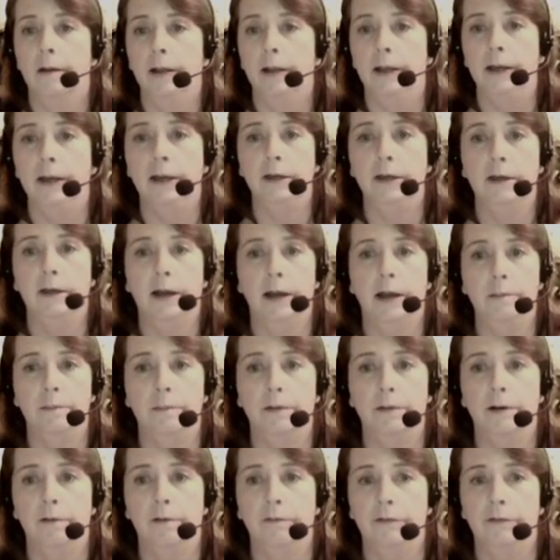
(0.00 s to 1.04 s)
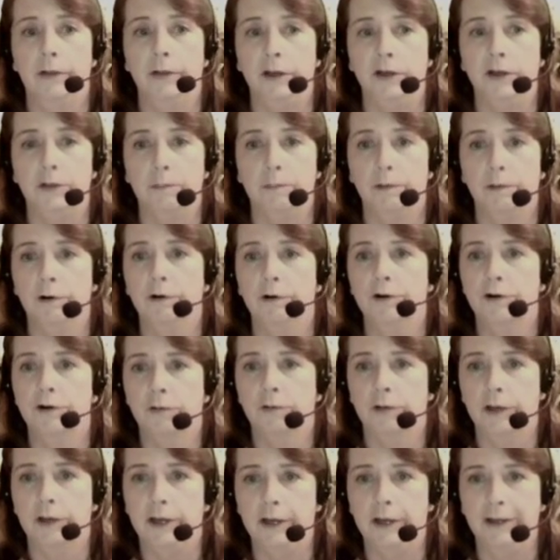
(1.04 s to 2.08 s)
any type of the
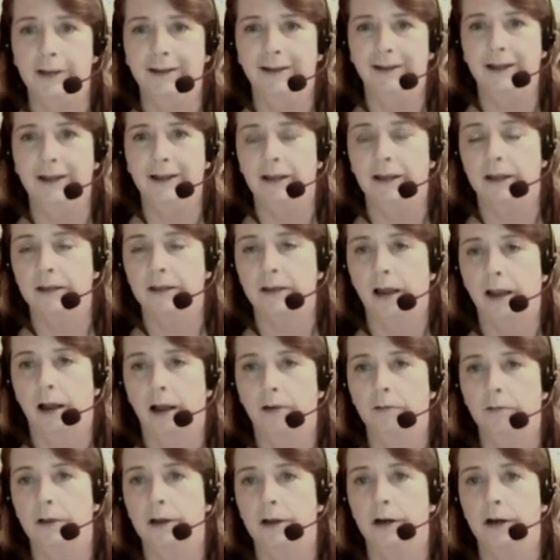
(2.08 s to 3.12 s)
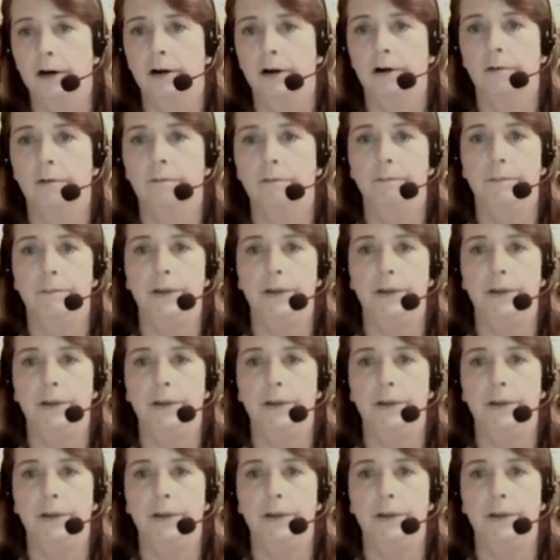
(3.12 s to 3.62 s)
spiritual healing that's out there,